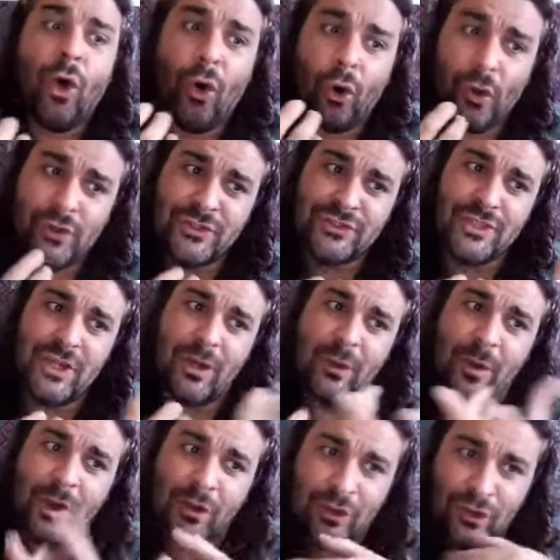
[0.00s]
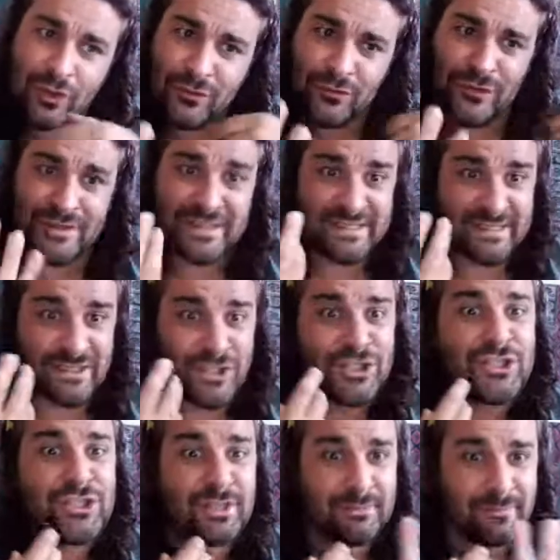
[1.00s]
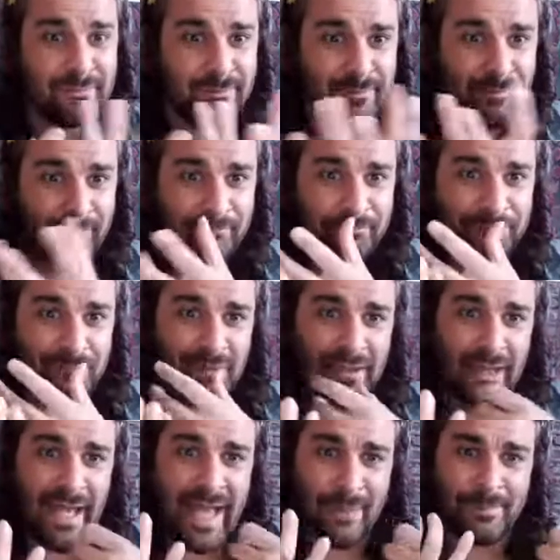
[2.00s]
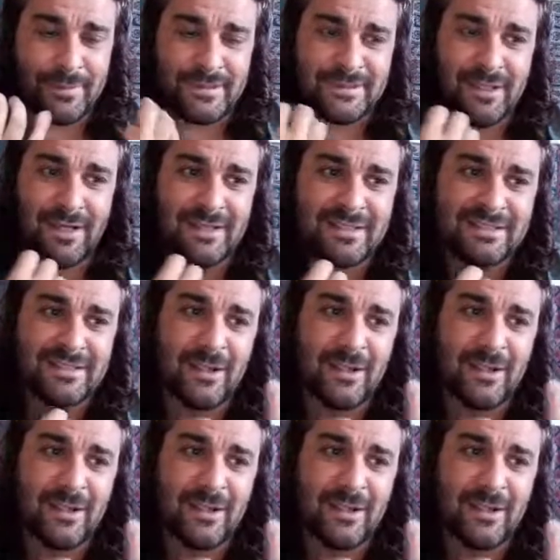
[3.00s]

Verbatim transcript: Also good for discussion appetite.